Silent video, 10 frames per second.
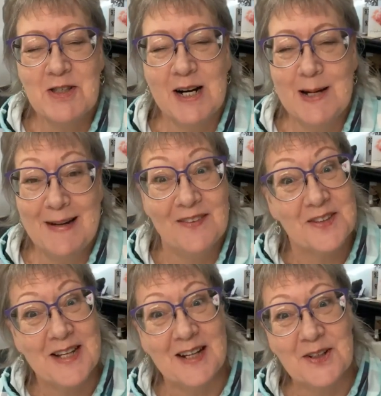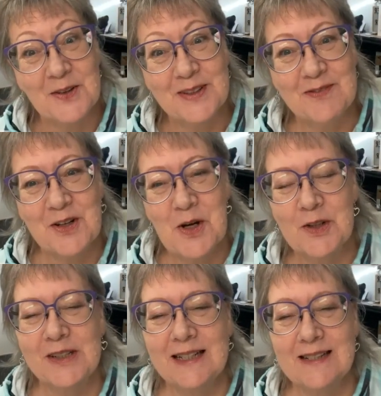Sorry about the technical
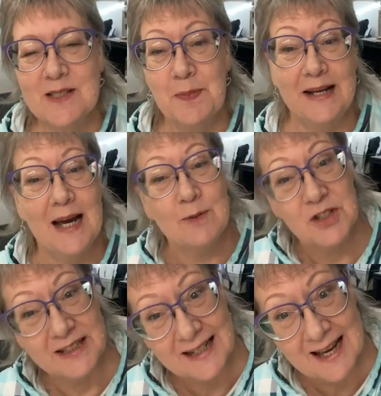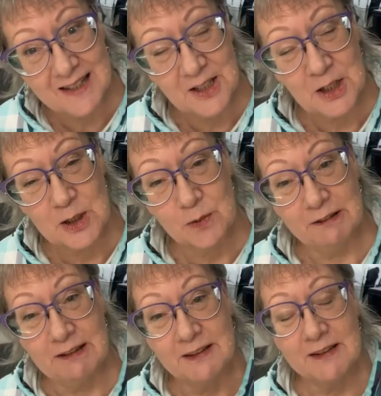difficulties, but I'm Jenny Gallagher
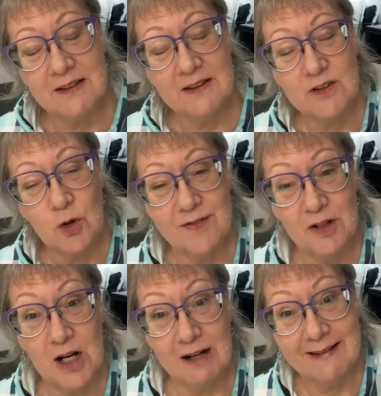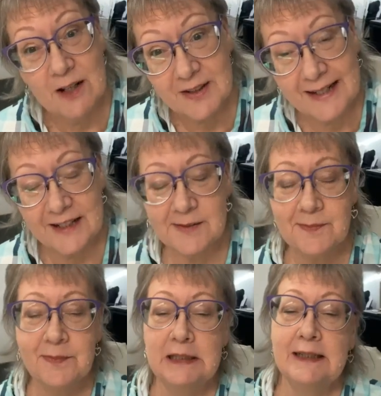with Joyful Heart
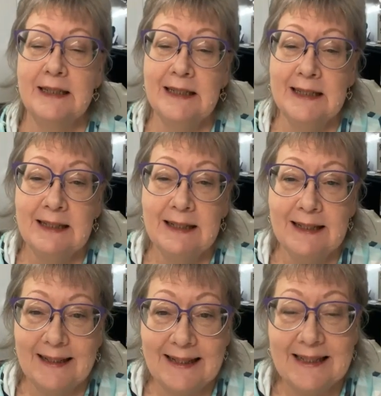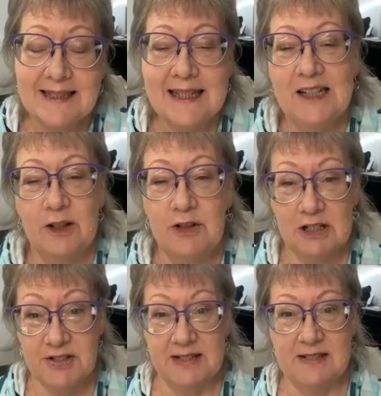Healthcare and Keto
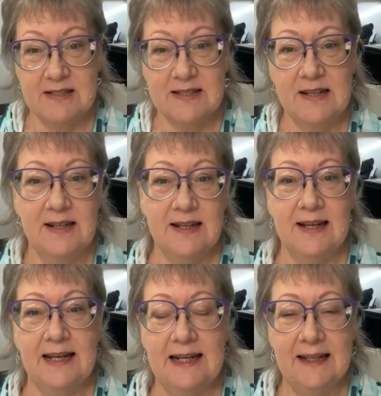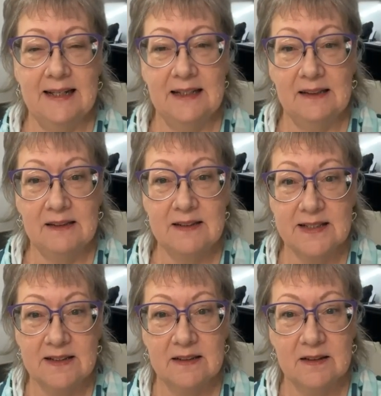Nurses.
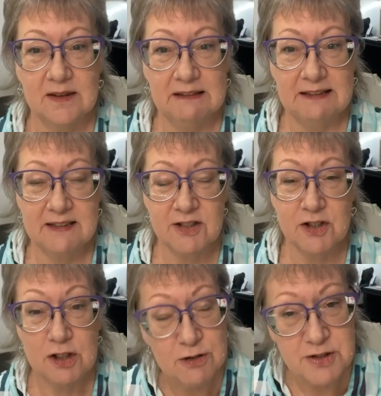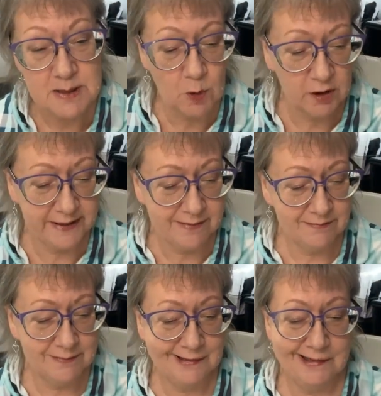And it's Tuesday
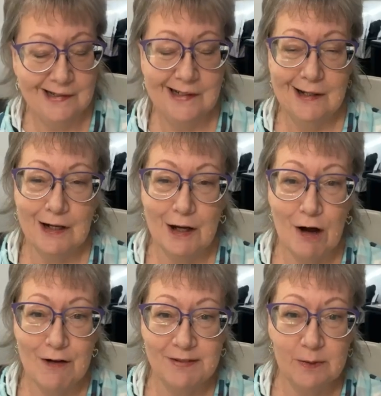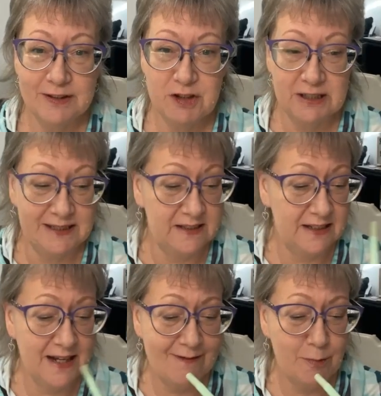morning, coffee with Jen.
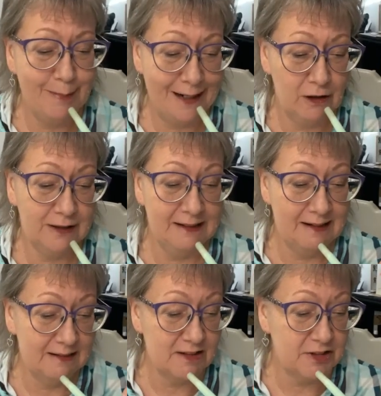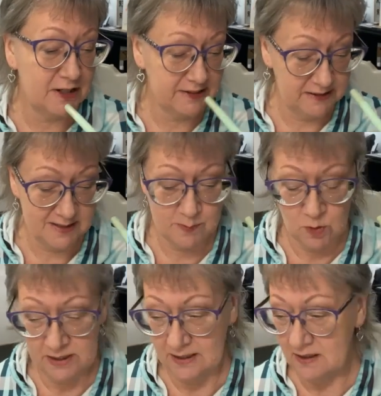And I've barely gotten started this
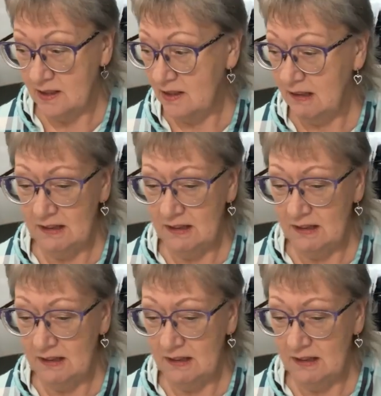morning.